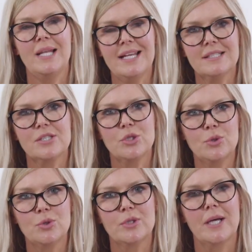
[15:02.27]
let's
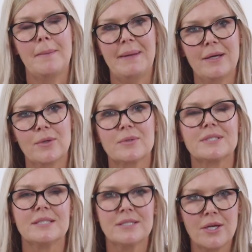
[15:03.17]
talk
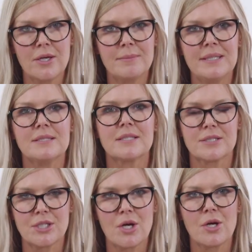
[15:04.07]
about
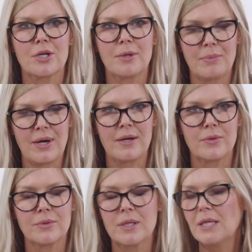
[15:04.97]
determined dark
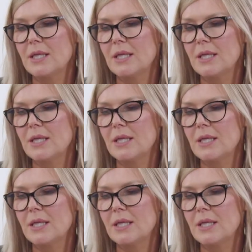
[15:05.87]
brown.